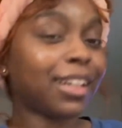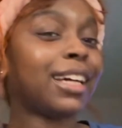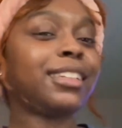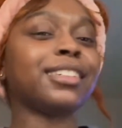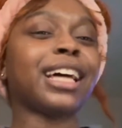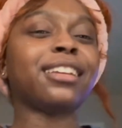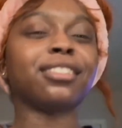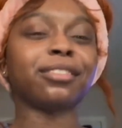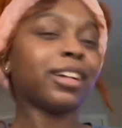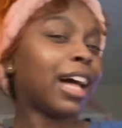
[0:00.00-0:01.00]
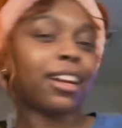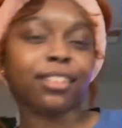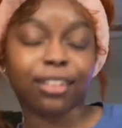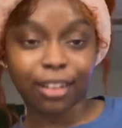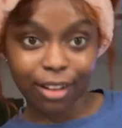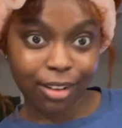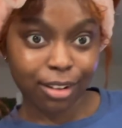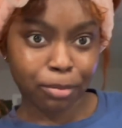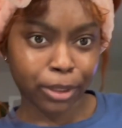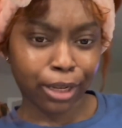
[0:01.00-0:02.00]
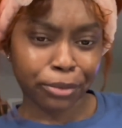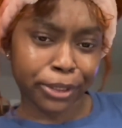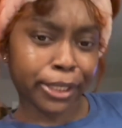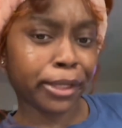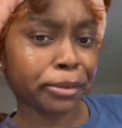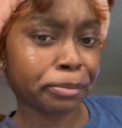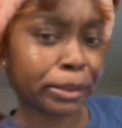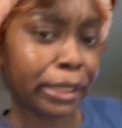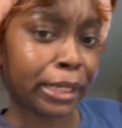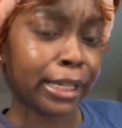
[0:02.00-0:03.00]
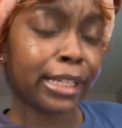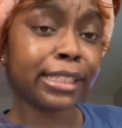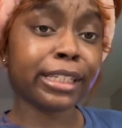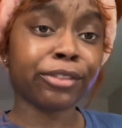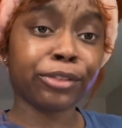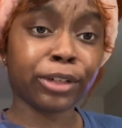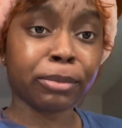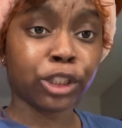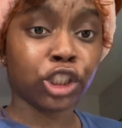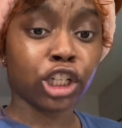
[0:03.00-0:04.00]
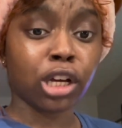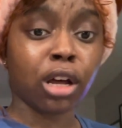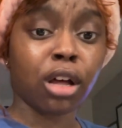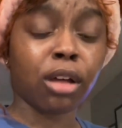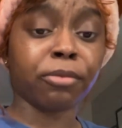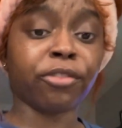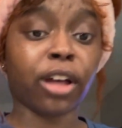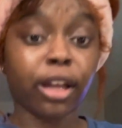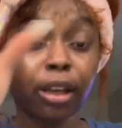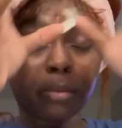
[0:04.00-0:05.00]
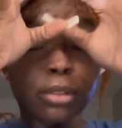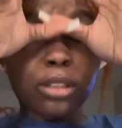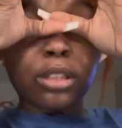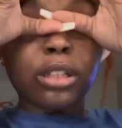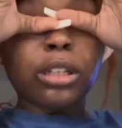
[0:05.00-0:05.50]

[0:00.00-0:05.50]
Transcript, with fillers: I look, I look, I look calmer, I would say. It's giving very much calm vibes.